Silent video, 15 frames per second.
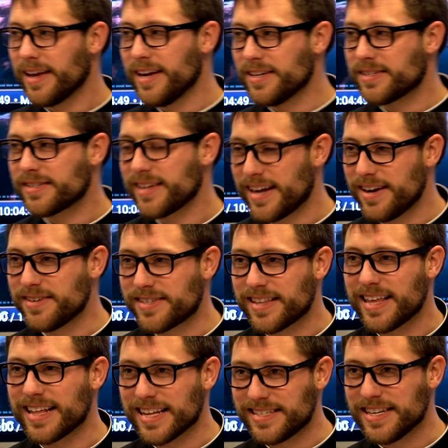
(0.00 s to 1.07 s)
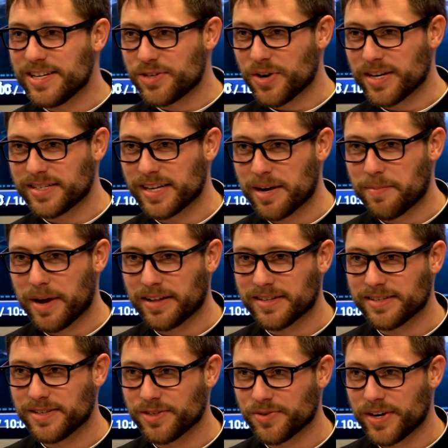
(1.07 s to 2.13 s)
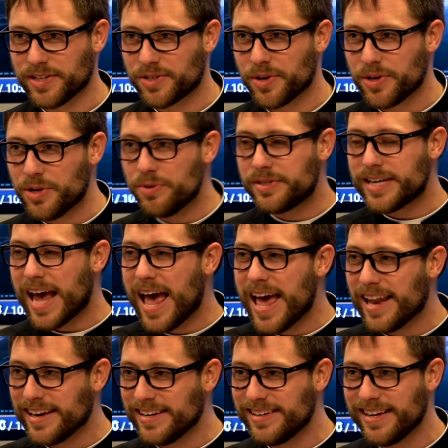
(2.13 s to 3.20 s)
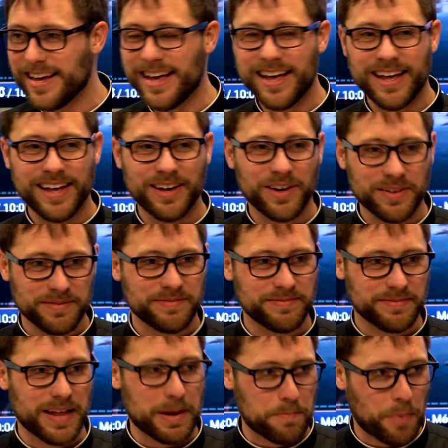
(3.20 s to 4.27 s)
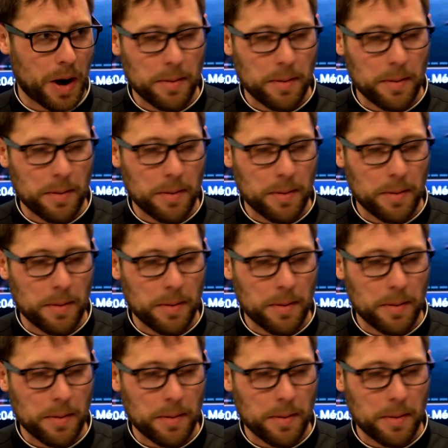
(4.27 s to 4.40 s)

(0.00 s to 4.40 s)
here's, here's the thing that's interesting about this is, right? So you tend, like